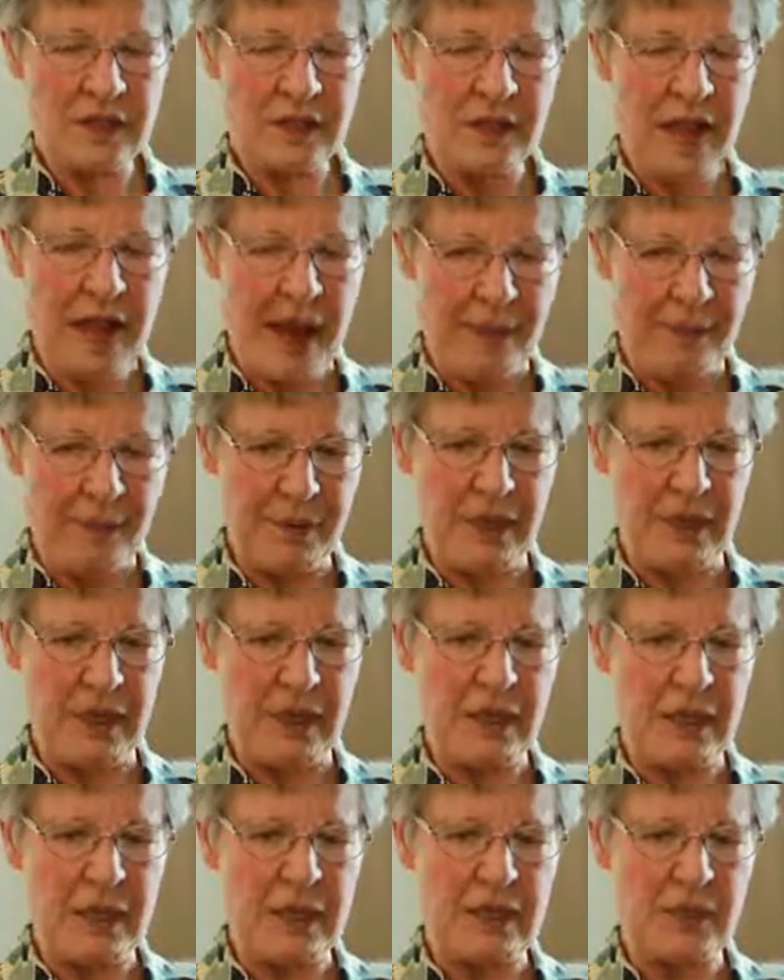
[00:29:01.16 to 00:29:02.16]
that's
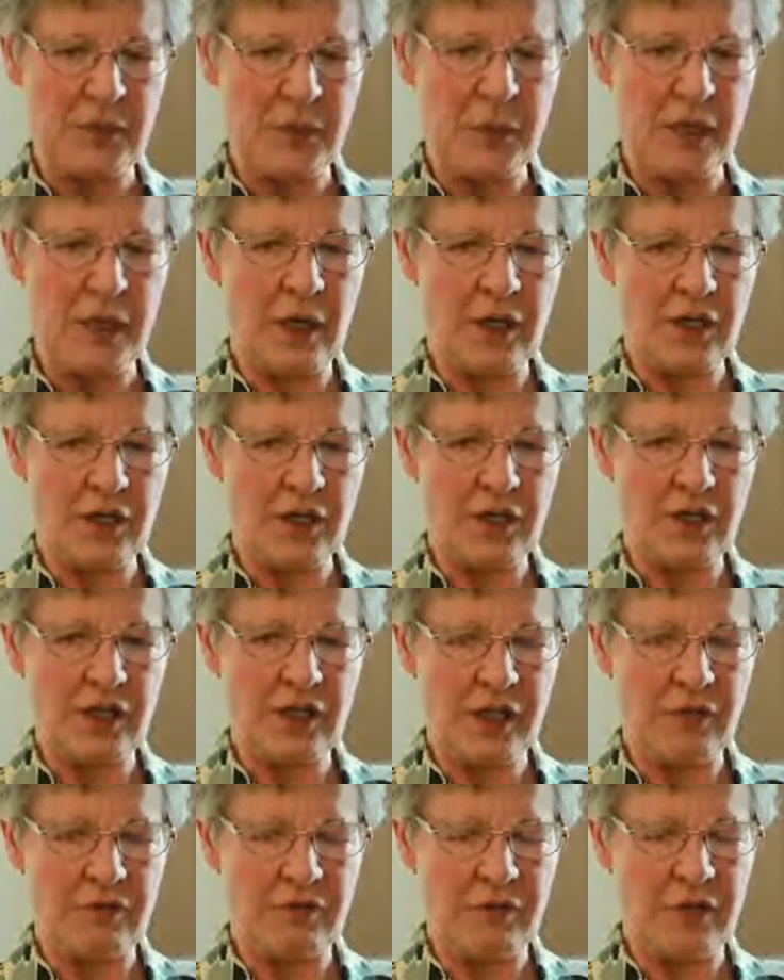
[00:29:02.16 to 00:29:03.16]
happening is we are
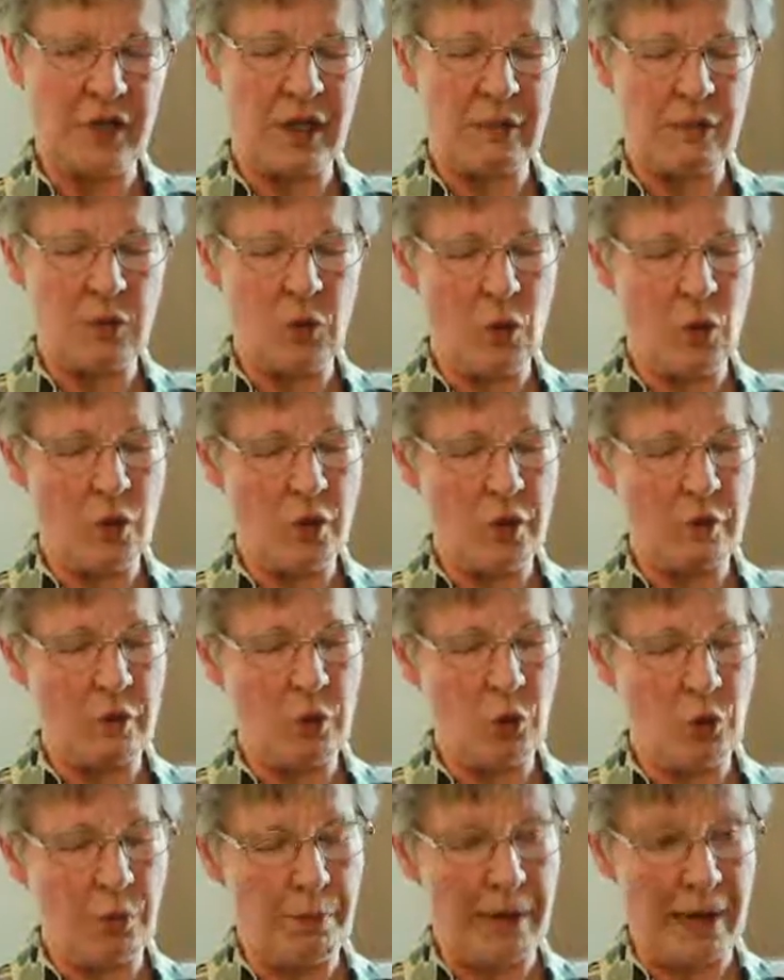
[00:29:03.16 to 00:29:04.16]
discovering more and
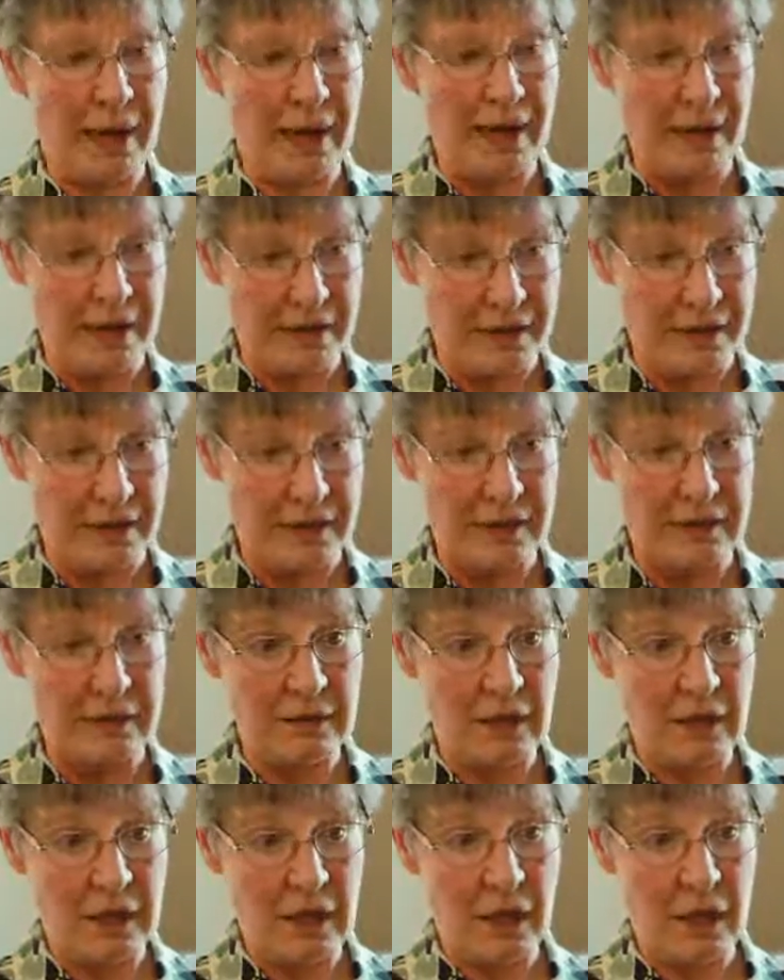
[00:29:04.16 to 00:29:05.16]
more planets
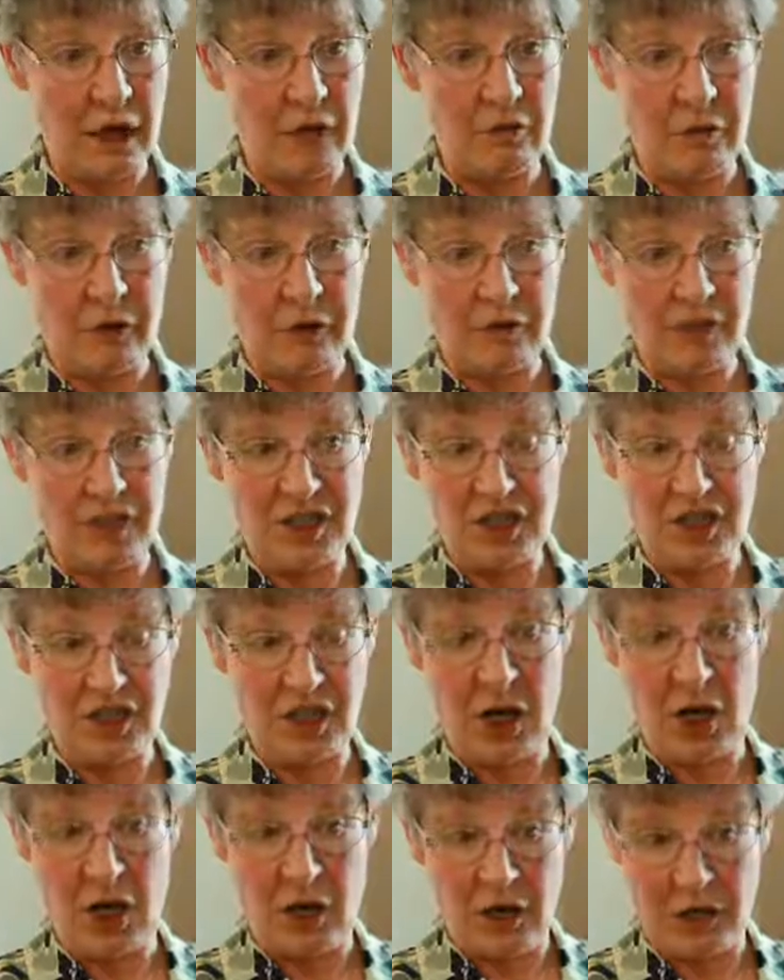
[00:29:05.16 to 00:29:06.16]
around the
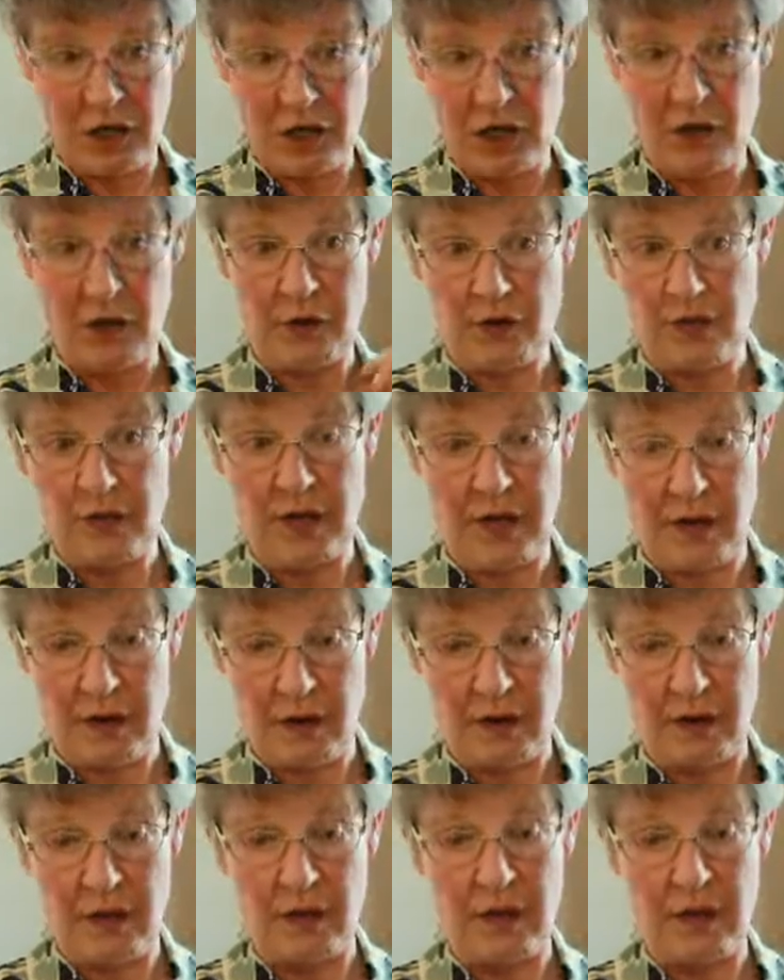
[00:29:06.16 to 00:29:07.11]
stars out there.